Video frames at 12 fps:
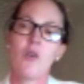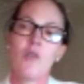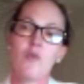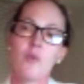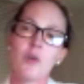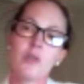
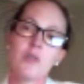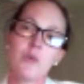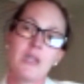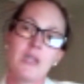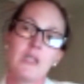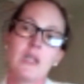of workers
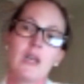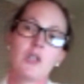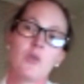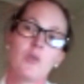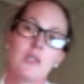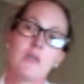with
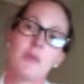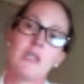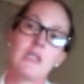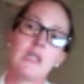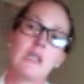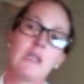intellectual
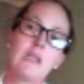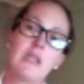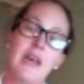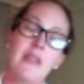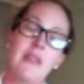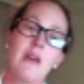disabilities
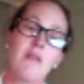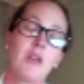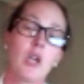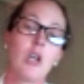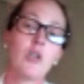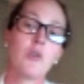and their
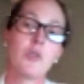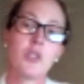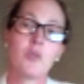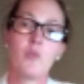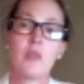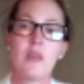
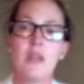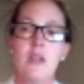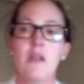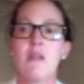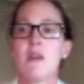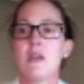inclusion
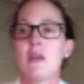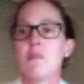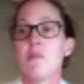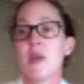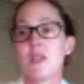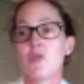within
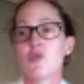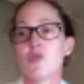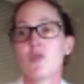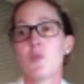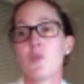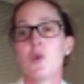
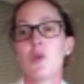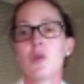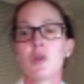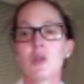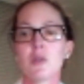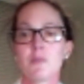mainstream
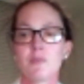work.